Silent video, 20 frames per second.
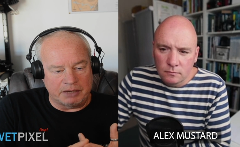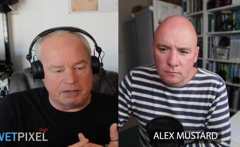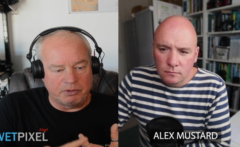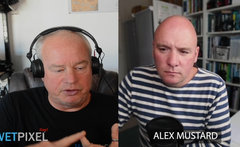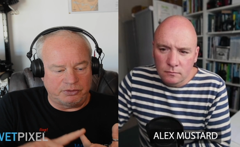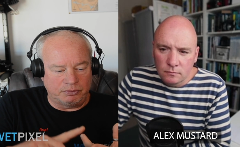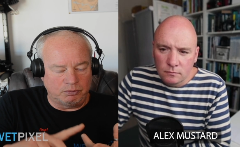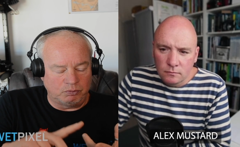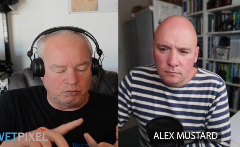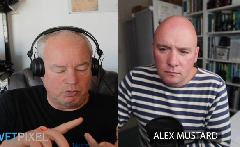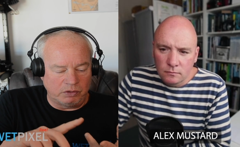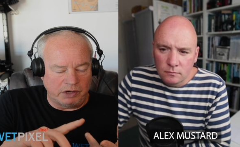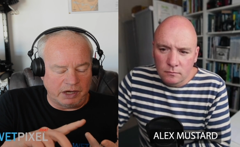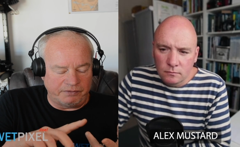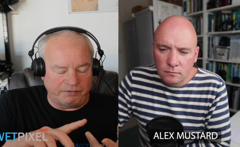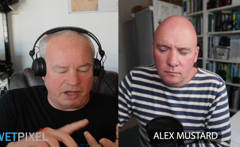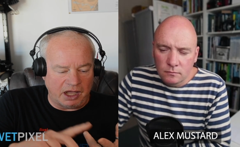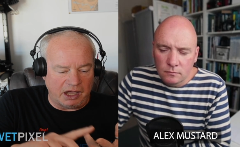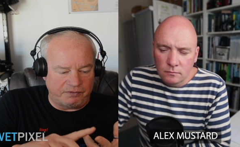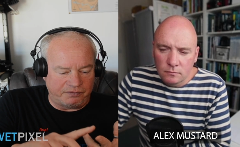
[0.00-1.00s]
Speaker 1: with
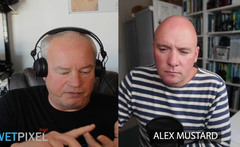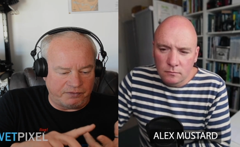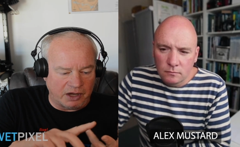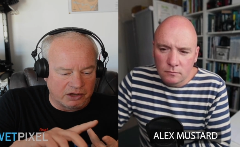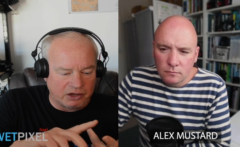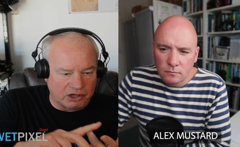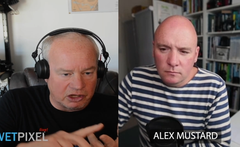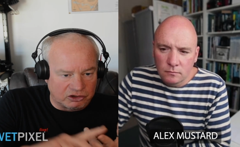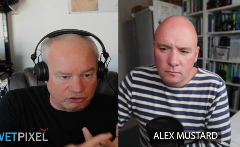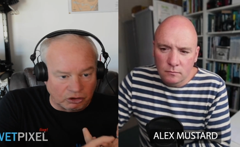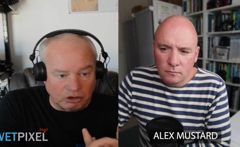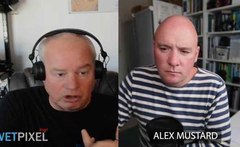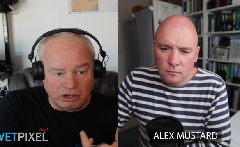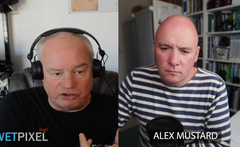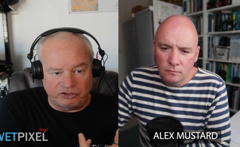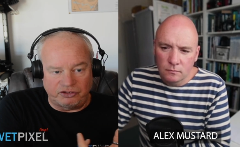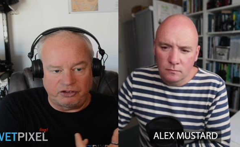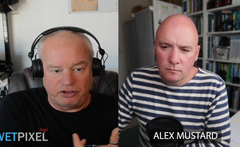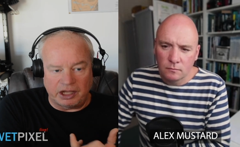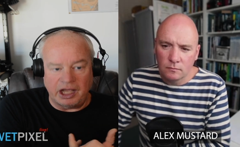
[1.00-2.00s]
if, if, as long
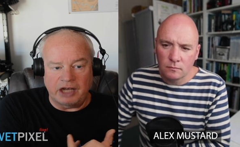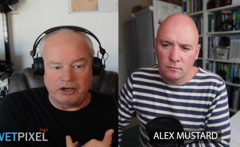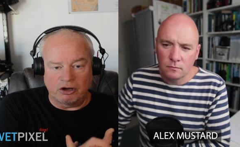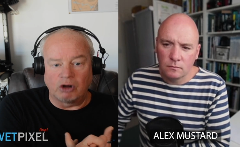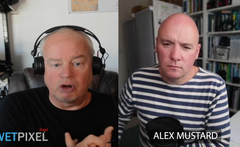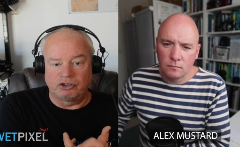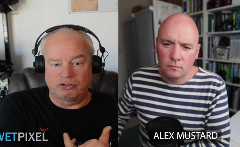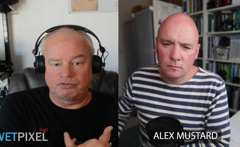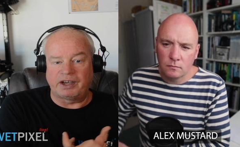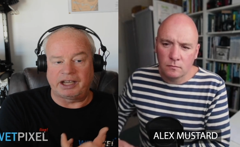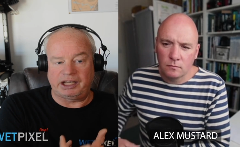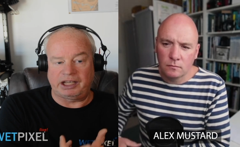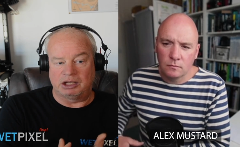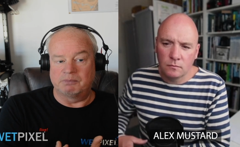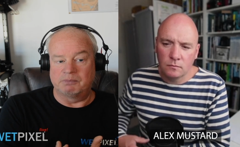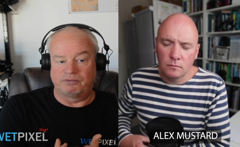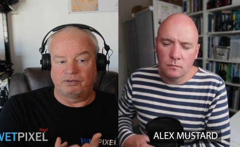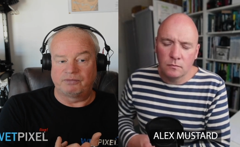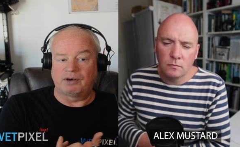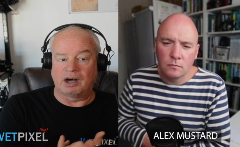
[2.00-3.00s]
as it holds
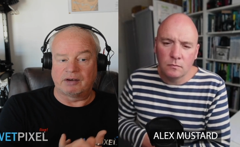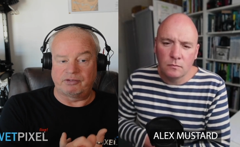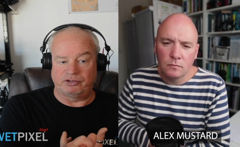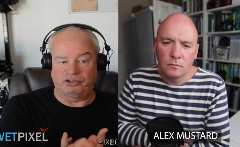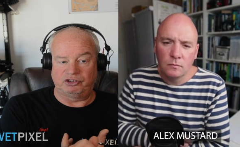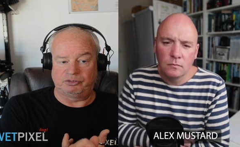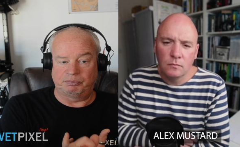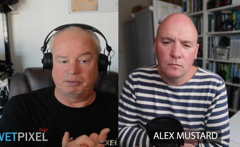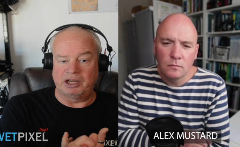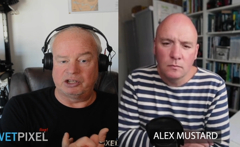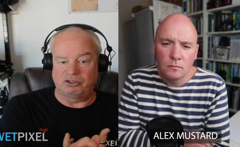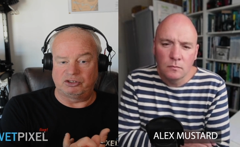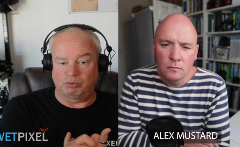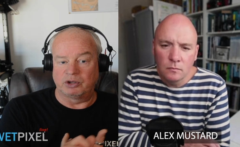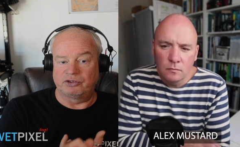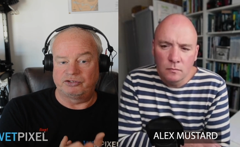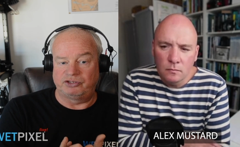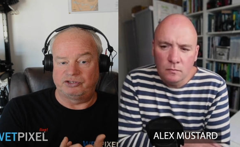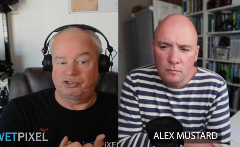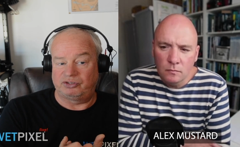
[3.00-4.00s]
vacuum for five or six minutes
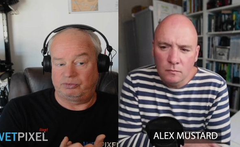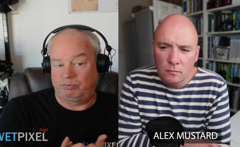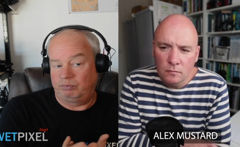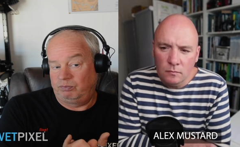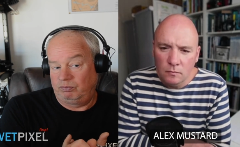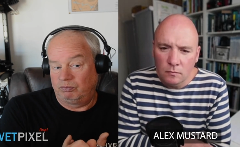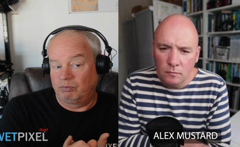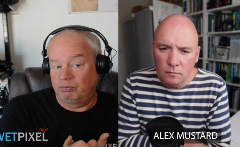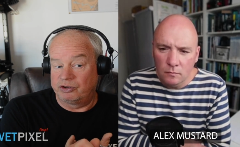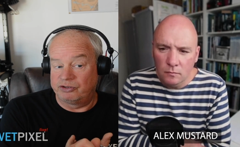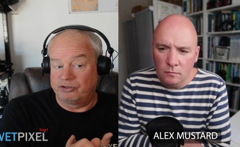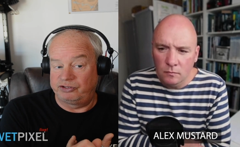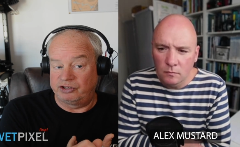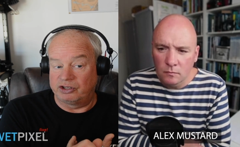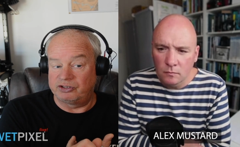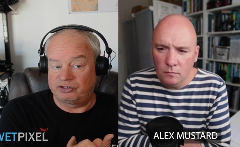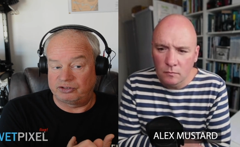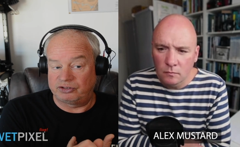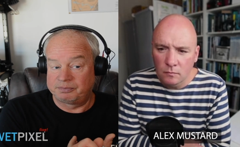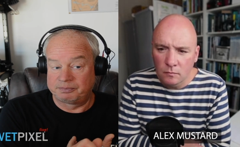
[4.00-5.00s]
once it's once
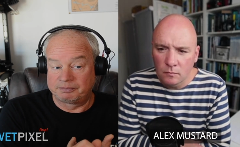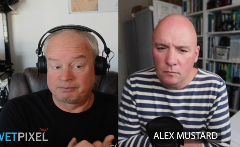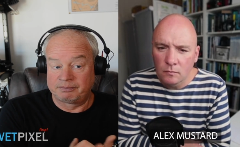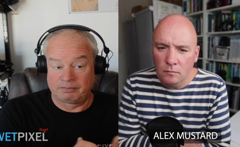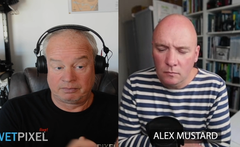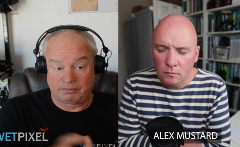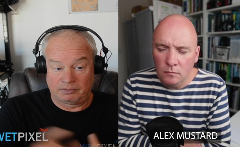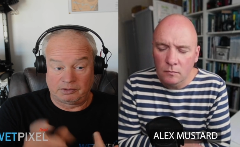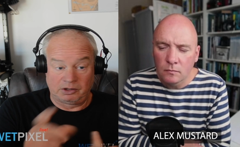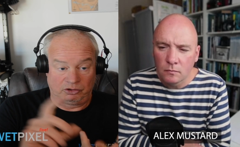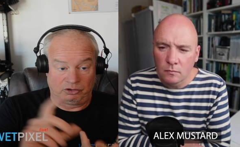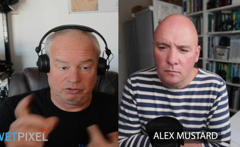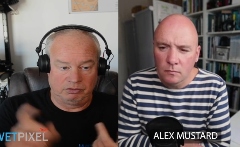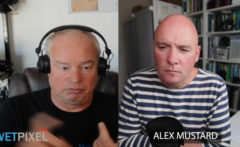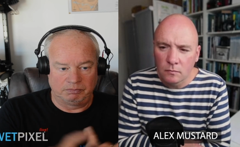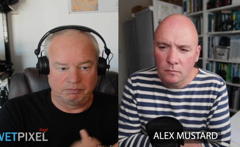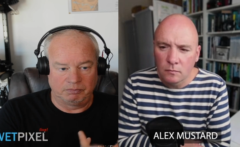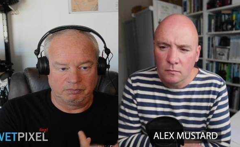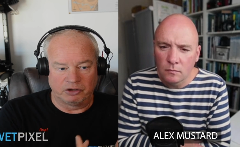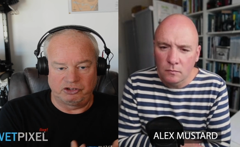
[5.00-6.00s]
it's
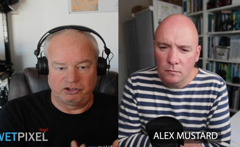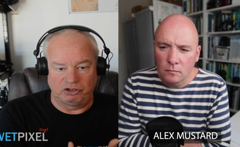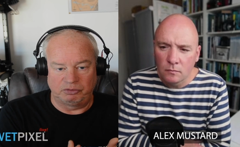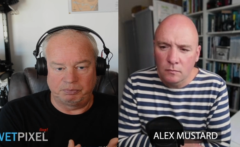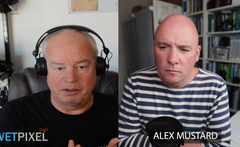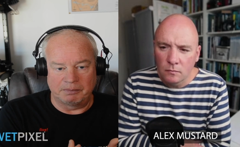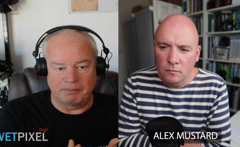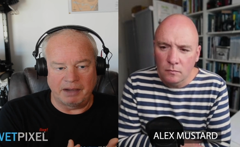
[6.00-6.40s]
once it's been